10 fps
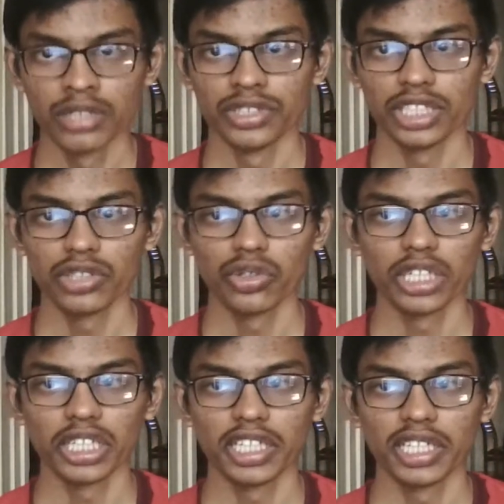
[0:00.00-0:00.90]
this route
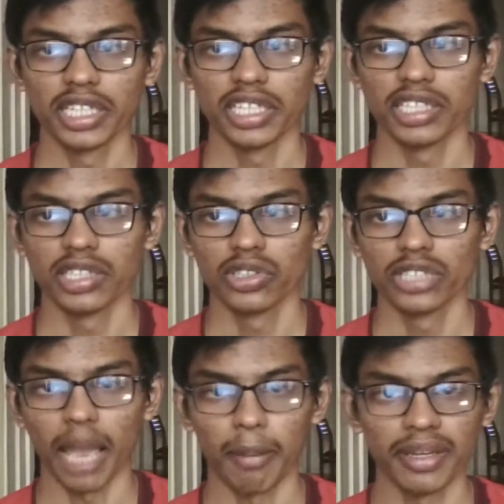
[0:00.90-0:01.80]
includes
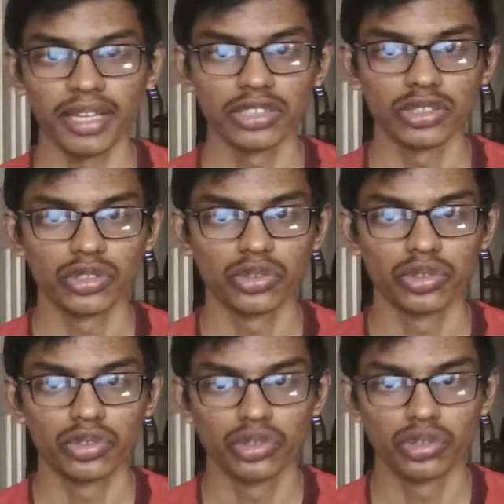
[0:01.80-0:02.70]
application
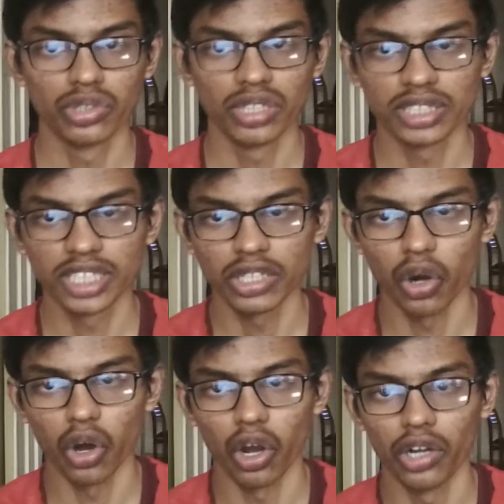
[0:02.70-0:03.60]
to the skin
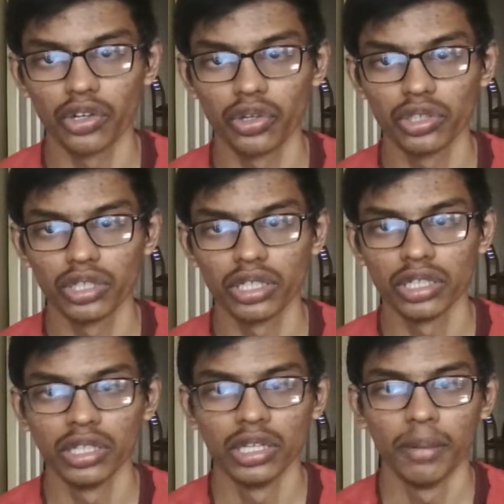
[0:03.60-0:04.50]
or to
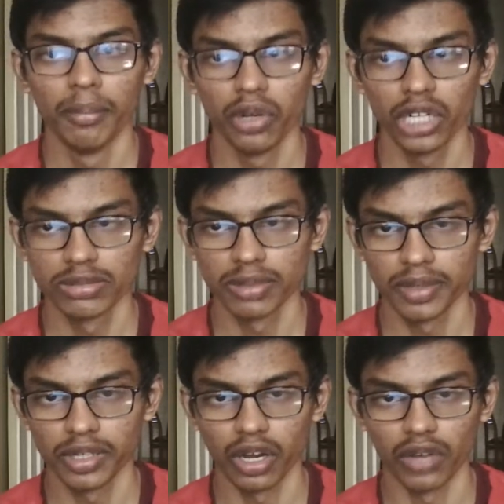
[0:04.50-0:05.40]
the mucous
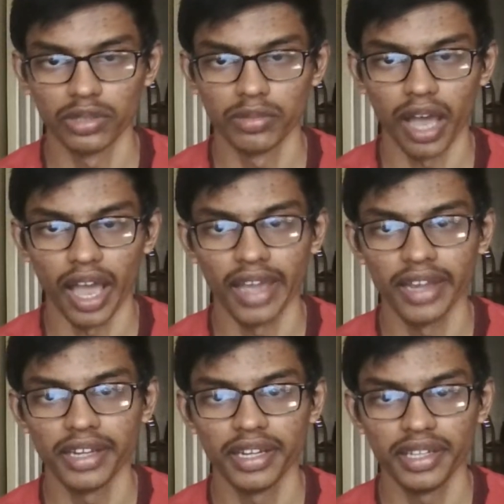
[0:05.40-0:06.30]
membrane of the
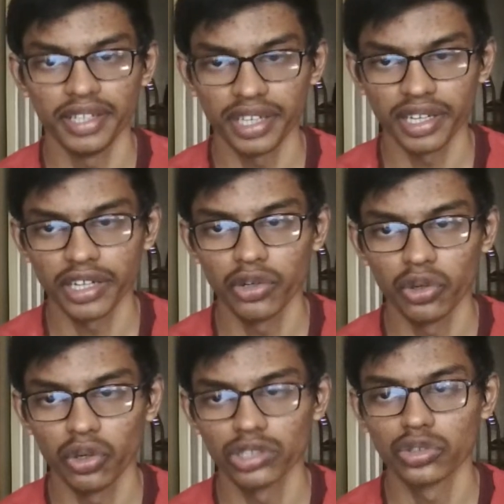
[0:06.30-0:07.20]
eye, ear,
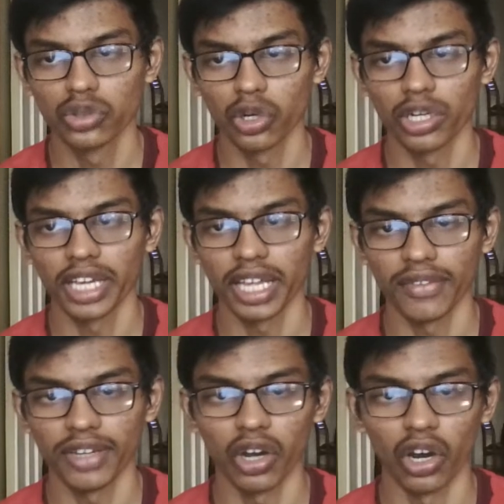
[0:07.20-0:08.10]
nose, throat,
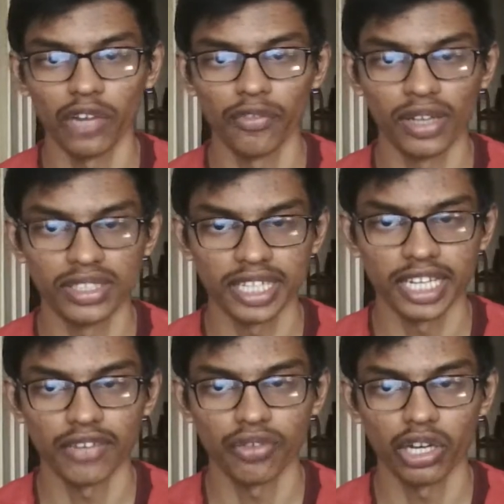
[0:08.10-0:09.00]
airway, or
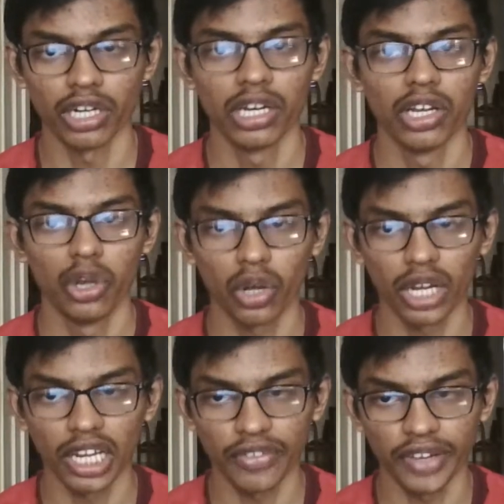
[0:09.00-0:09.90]
vagina for
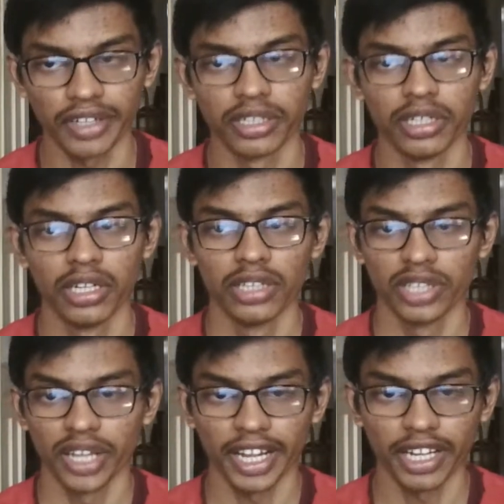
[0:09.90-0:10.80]
local effect.
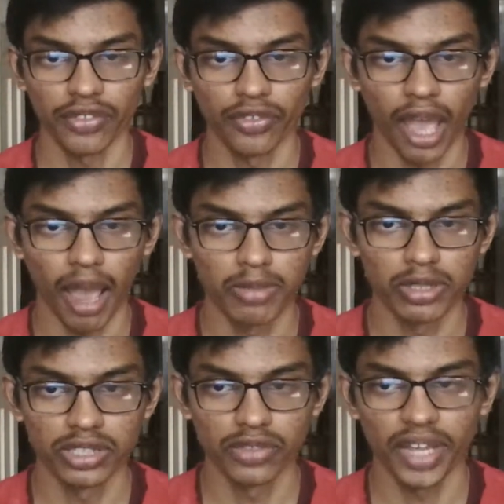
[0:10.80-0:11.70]
The rate of
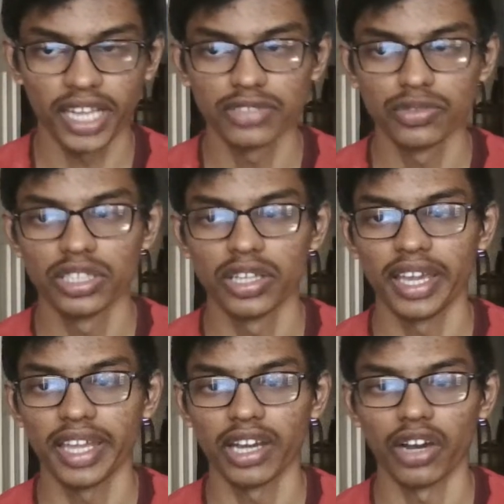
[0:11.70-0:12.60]
absorption varies with the
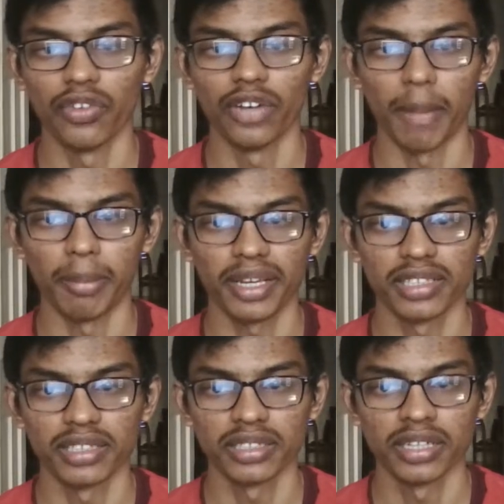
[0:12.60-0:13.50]
area of
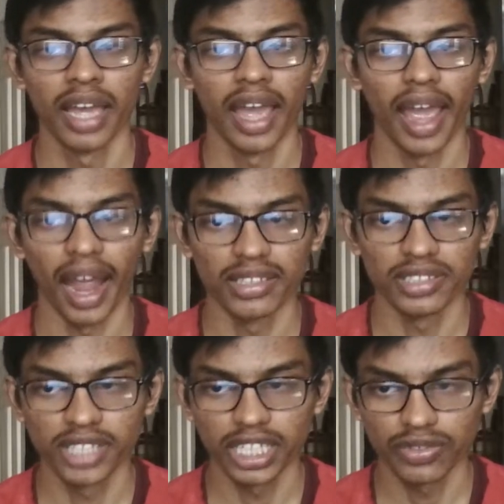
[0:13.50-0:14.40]
application and the
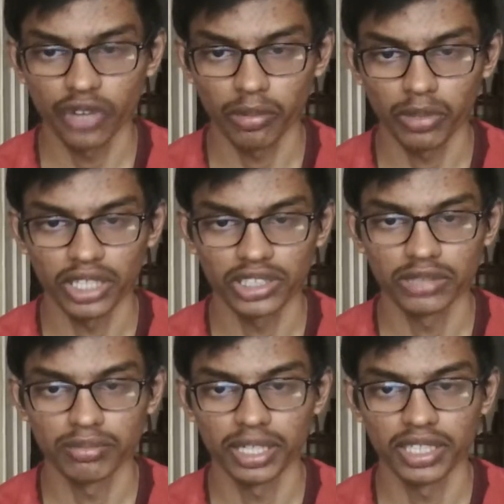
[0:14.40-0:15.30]
drug
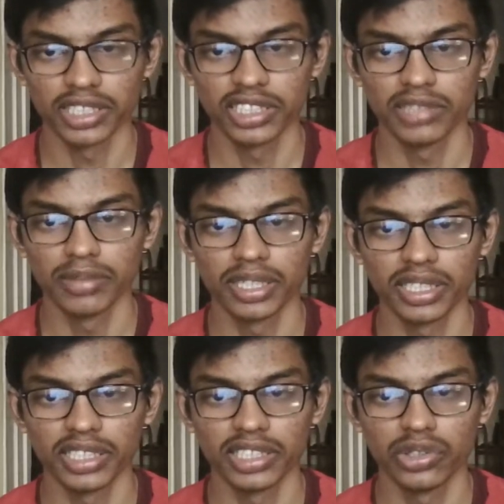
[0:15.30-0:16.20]
formulation, but
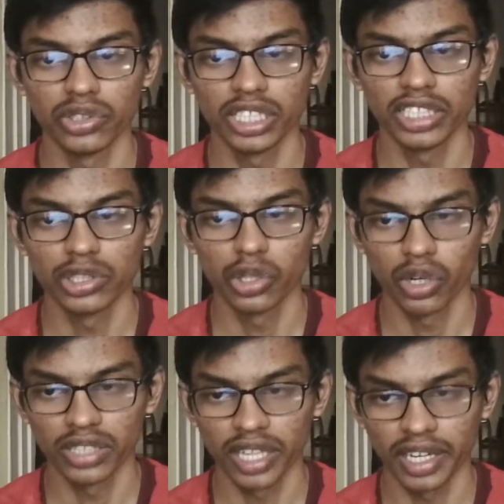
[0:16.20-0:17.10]
is usually slower
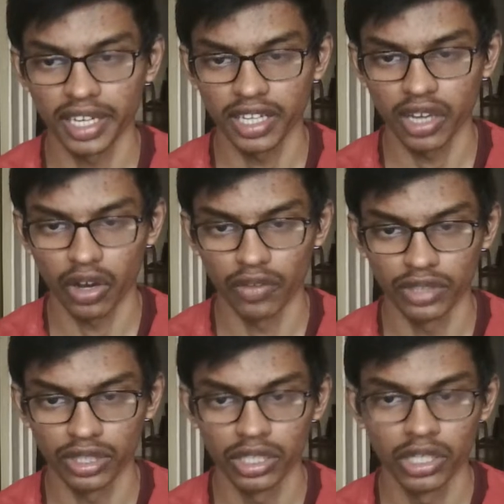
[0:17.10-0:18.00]
than any of
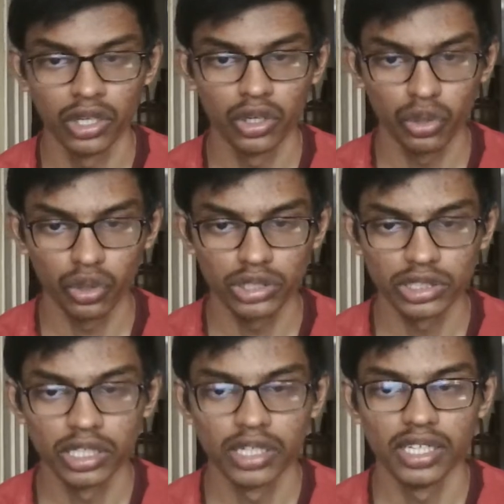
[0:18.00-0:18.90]
the routes
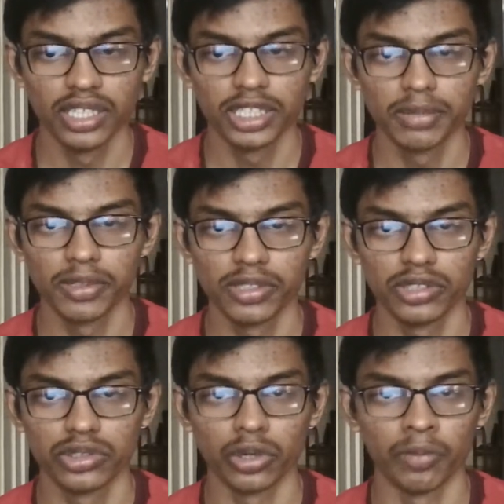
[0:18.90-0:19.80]
listed previously.
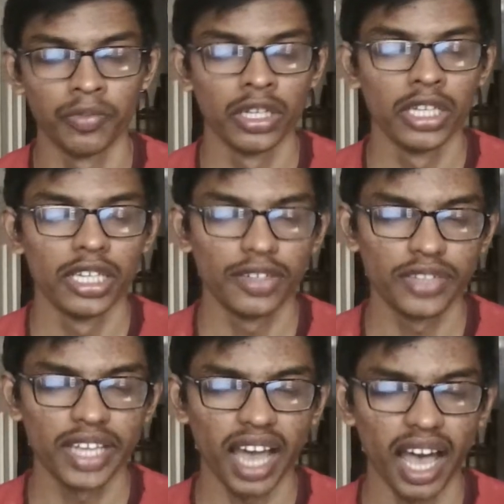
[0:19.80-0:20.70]
So, if
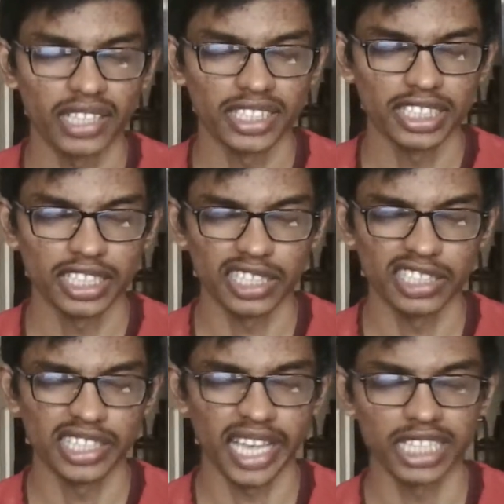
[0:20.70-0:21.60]
they ask in
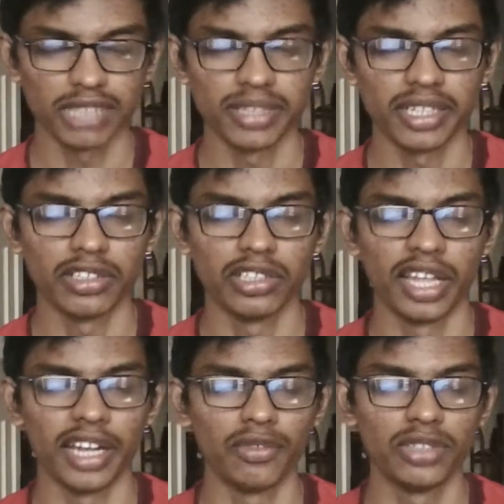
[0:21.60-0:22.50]
the exam
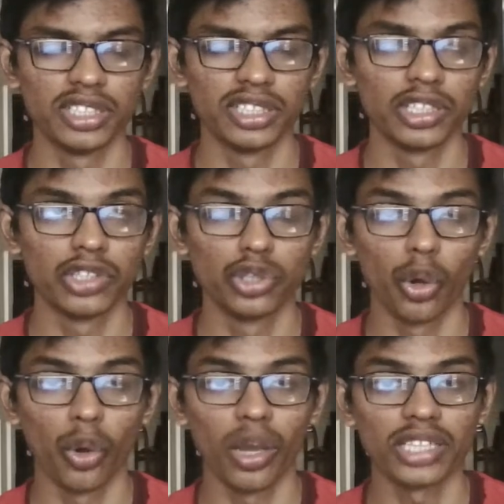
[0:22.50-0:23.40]
that which is the
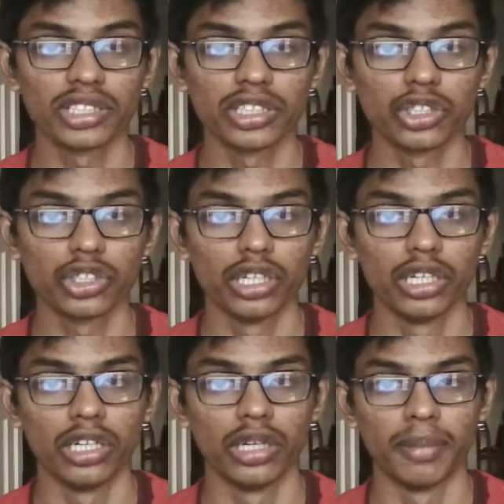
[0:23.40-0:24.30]
slowest
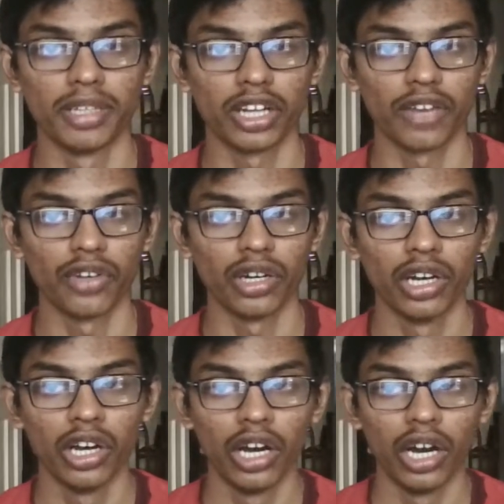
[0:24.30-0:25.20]
method
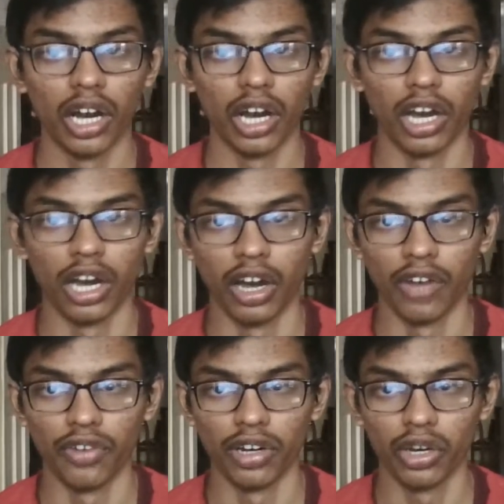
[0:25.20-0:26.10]

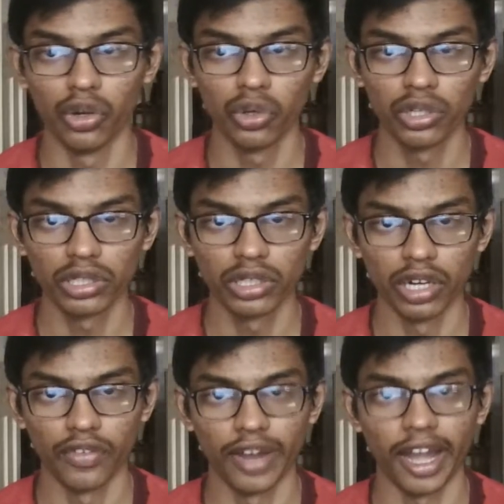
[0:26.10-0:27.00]
of a route
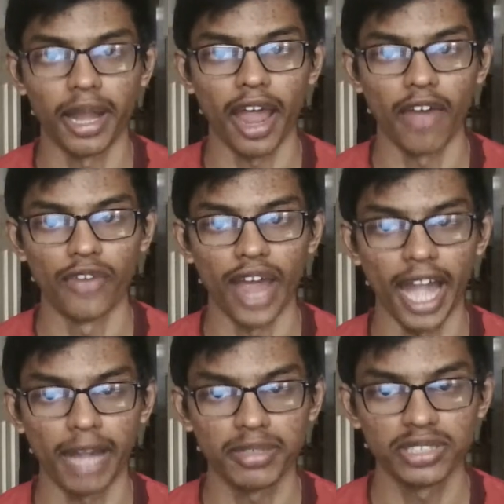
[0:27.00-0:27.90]
of
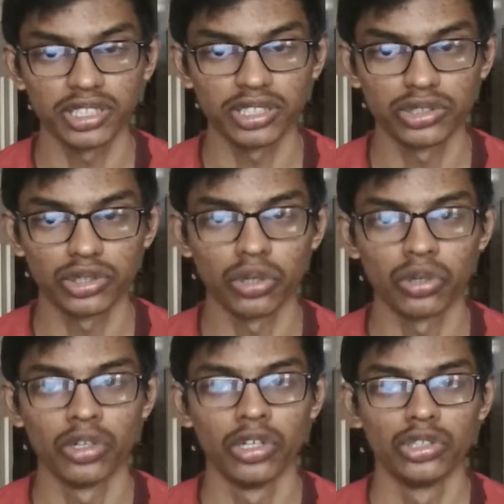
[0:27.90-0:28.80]
administration,
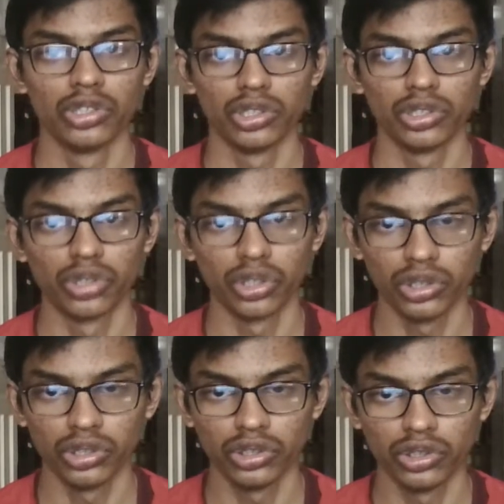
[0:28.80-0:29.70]
so
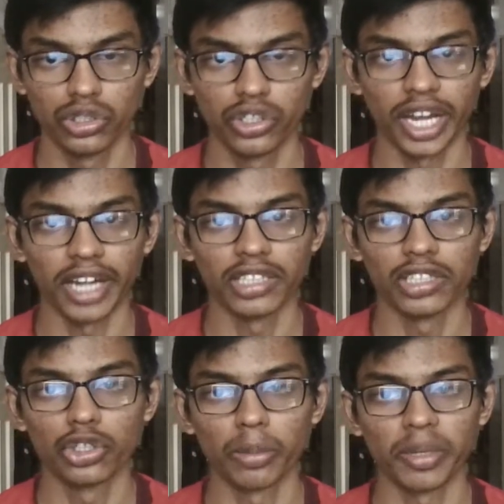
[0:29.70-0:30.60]
you should write
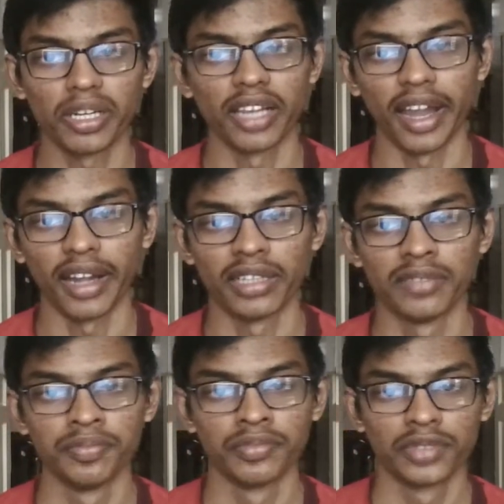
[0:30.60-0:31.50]
the topical, and
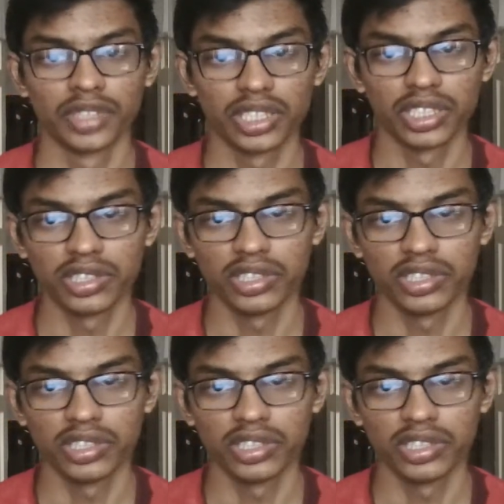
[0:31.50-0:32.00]
this